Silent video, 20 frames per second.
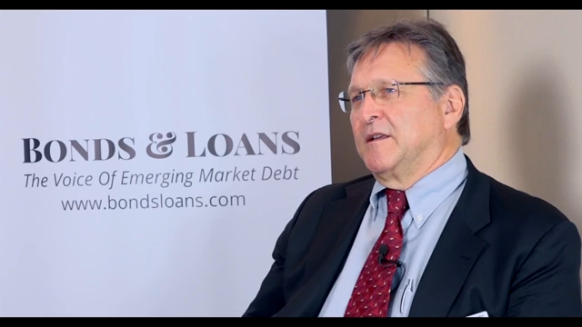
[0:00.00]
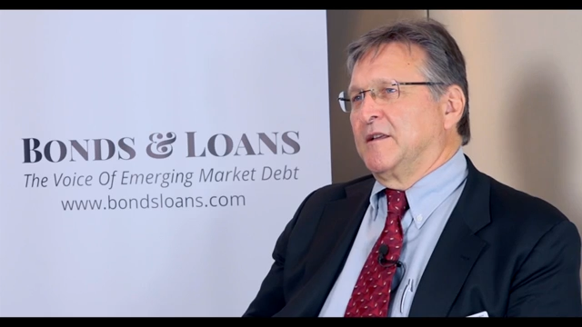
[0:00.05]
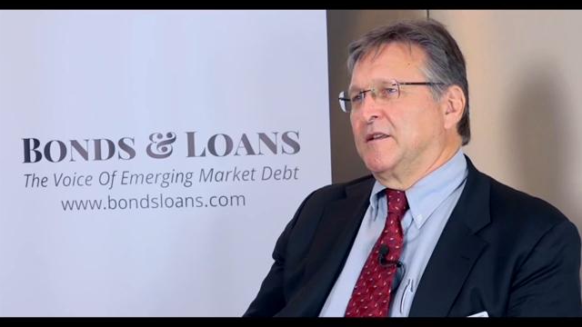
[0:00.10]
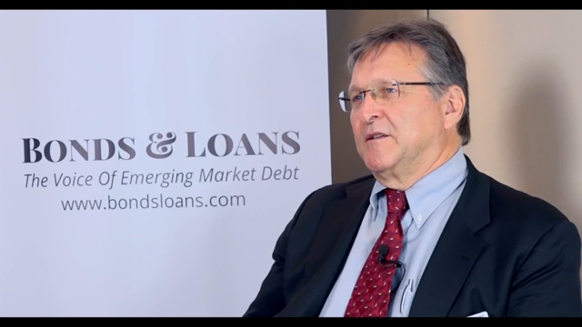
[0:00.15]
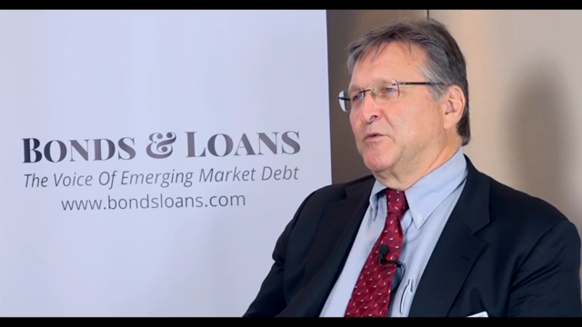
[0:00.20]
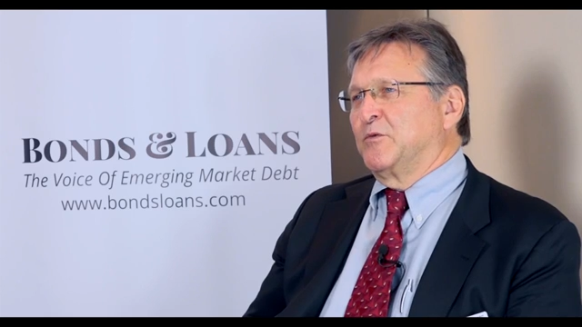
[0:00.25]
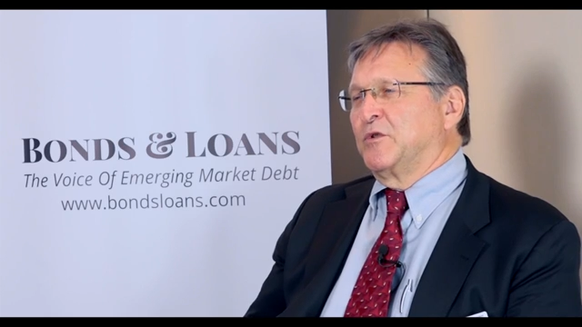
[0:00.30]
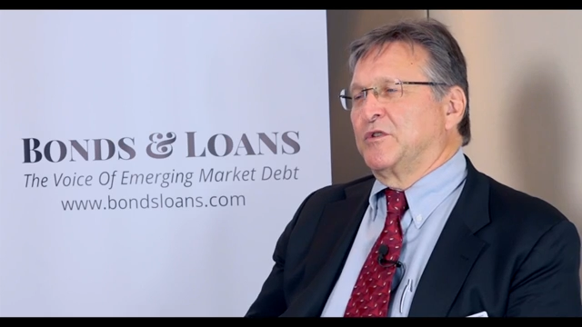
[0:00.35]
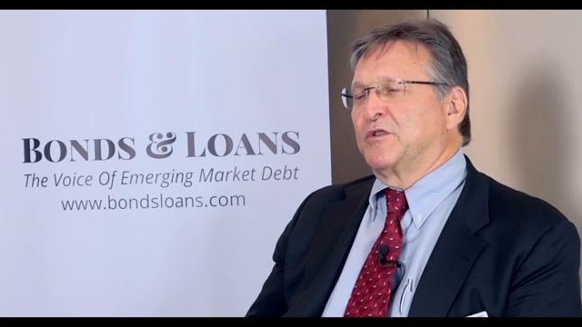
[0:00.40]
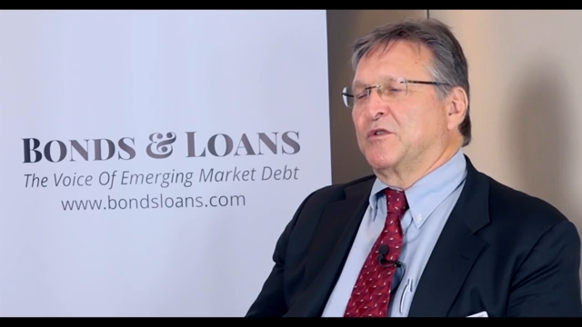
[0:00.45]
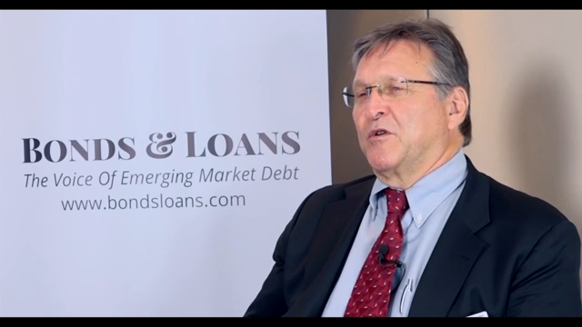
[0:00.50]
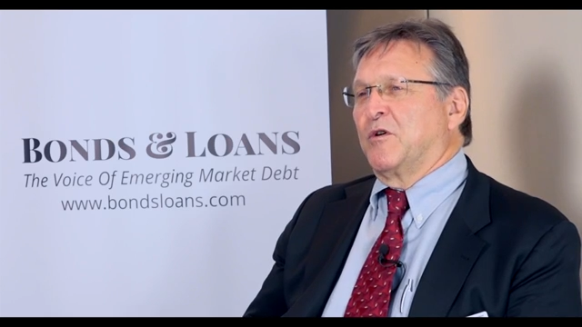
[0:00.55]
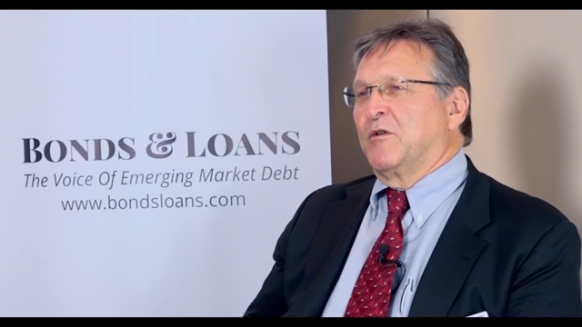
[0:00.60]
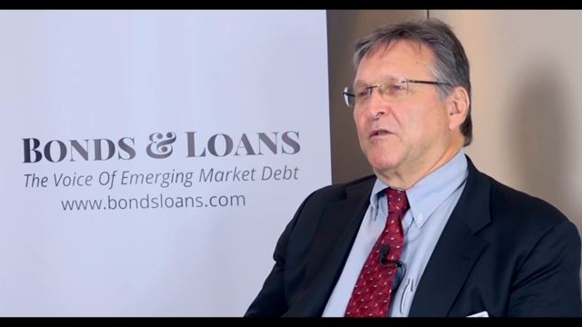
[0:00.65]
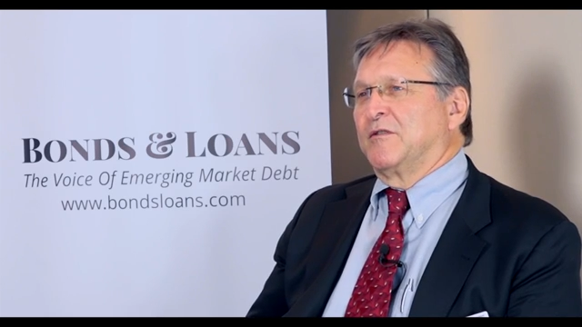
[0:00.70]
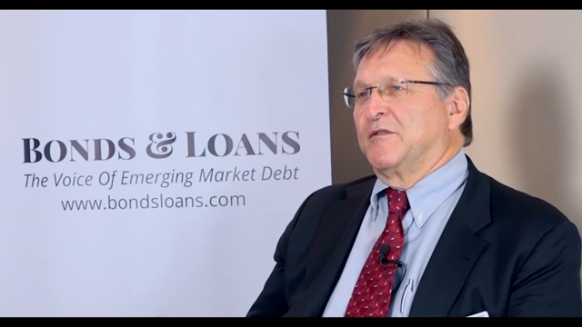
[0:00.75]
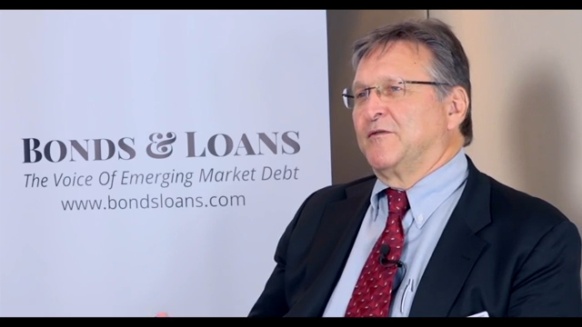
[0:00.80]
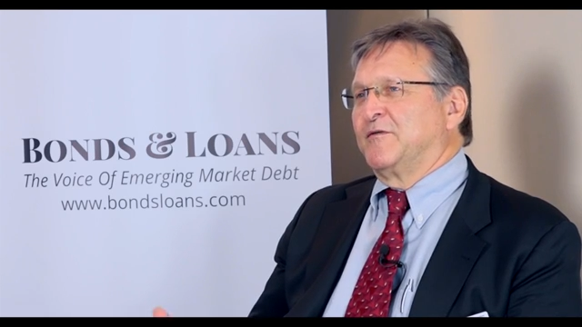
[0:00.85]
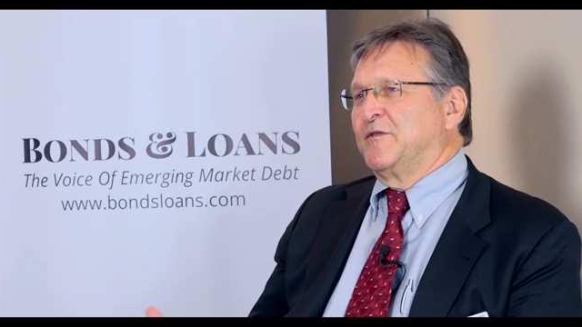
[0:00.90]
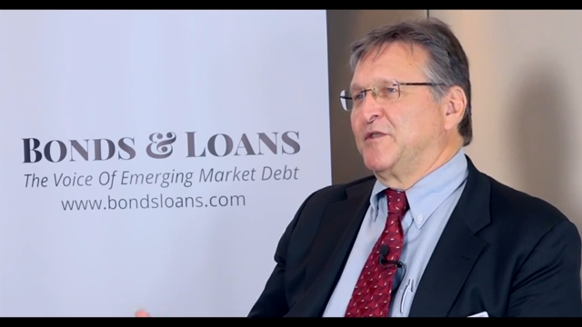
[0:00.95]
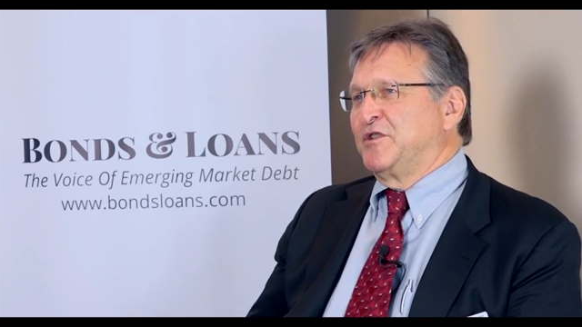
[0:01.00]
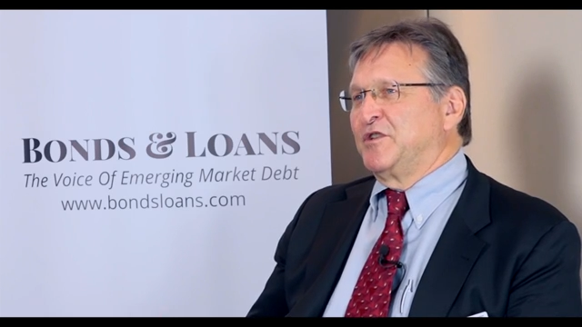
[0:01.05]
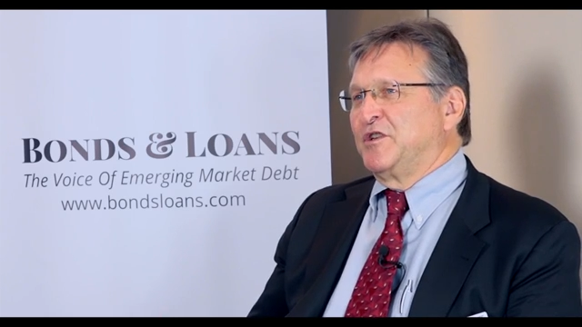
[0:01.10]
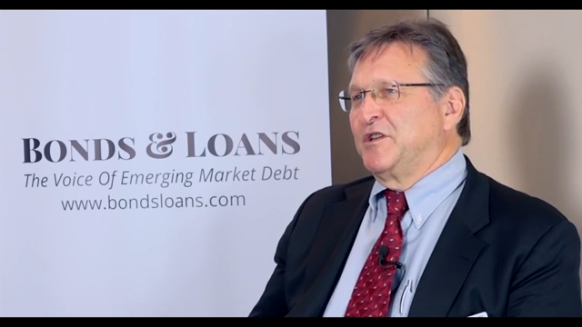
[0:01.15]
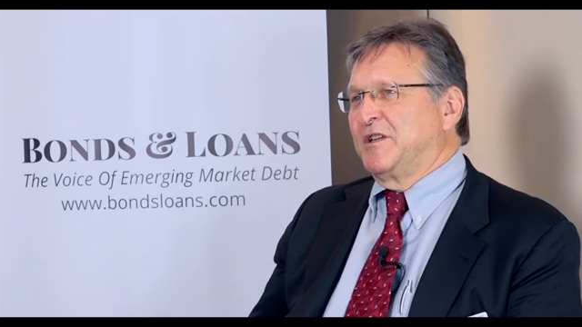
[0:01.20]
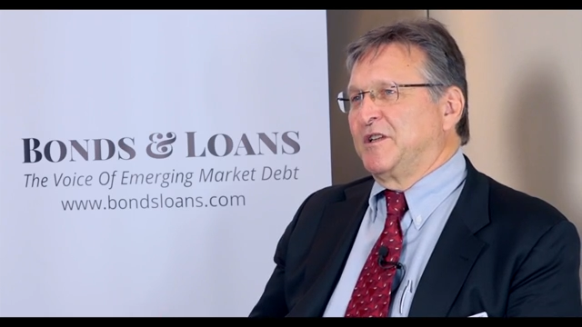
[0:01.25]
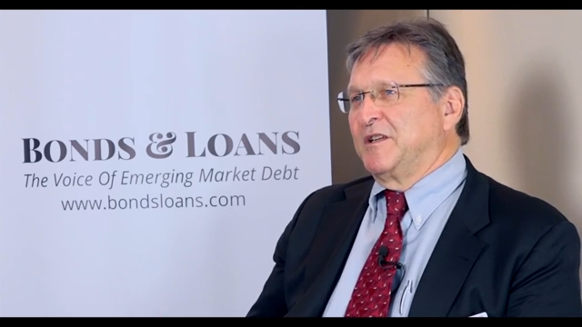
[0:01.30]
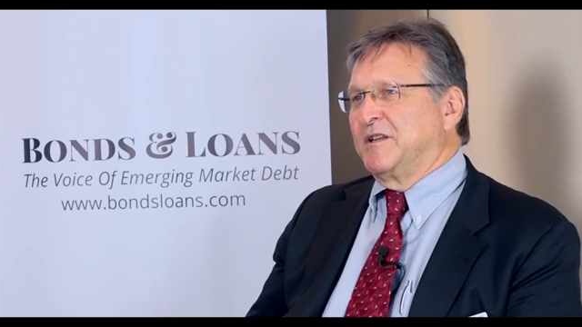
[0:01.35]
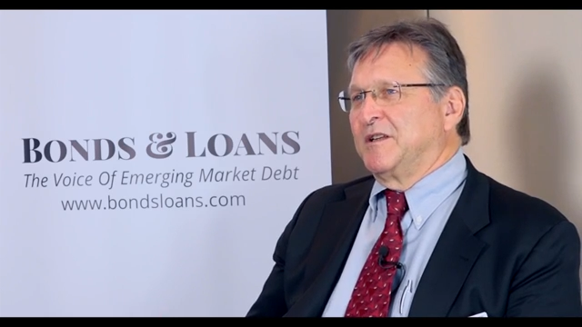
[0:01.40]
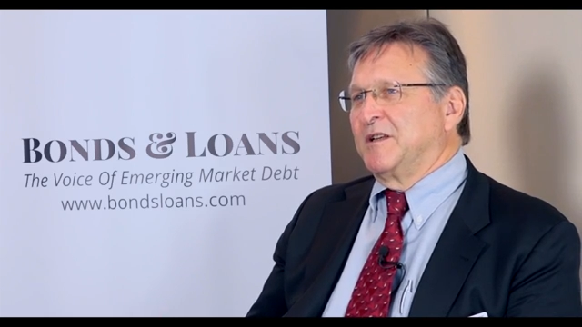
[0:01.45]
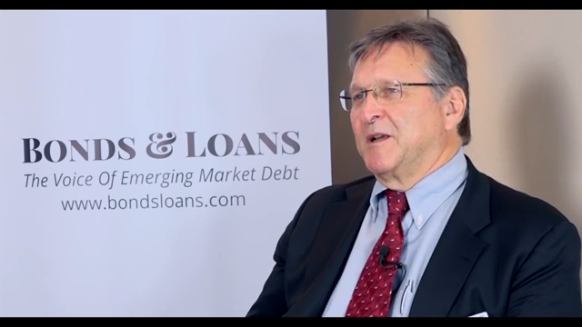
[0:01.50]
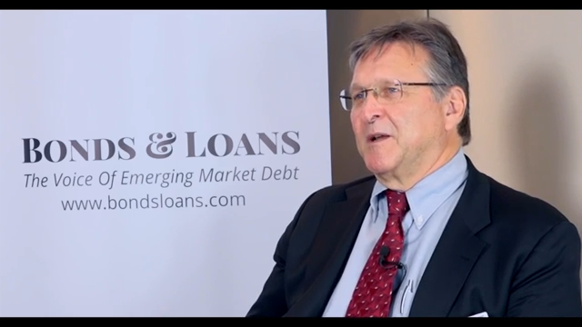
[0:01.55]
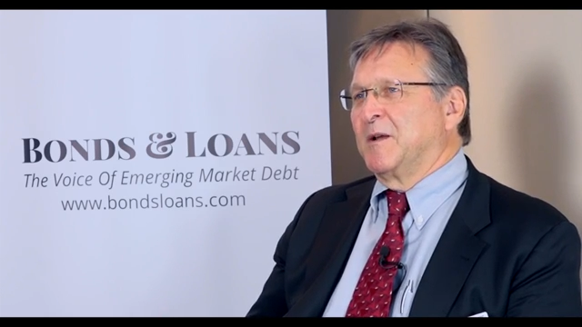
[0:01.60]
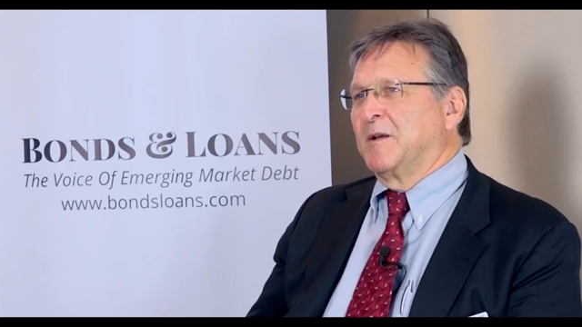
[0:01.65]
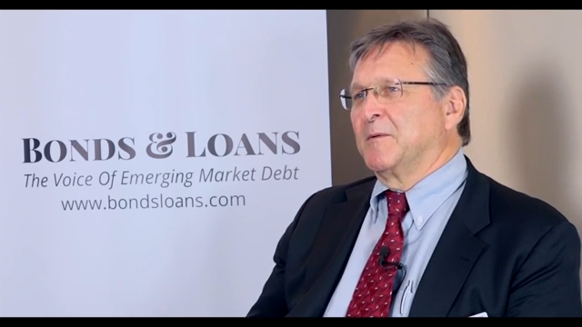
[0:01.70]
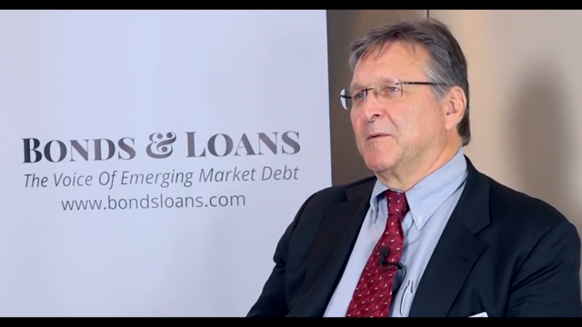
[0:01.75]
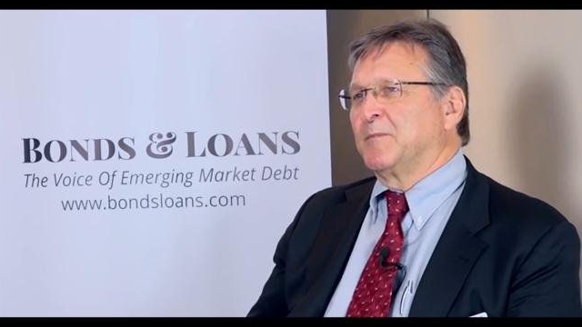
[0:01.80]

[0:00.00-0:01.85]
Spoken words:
is what's called a FIDIC,